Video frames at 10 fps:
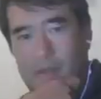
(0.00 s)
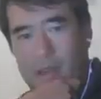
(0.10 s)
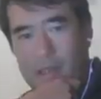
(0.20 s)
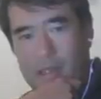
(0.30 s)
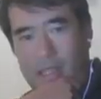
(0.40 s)

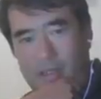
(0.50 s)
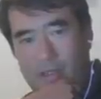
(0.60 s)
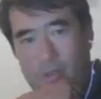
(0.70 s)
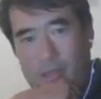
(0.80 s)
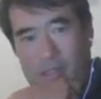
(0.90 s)

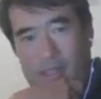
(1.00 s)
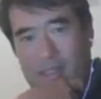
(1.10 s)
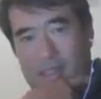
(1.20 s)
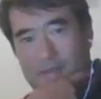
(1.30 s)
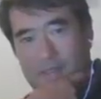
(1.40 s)
ourselves. But thank
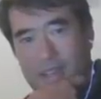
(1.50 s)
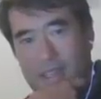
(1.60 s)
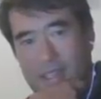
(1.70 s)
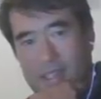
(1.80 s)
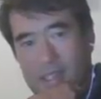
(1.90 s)
God the
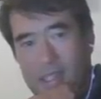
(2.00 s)
Vikings.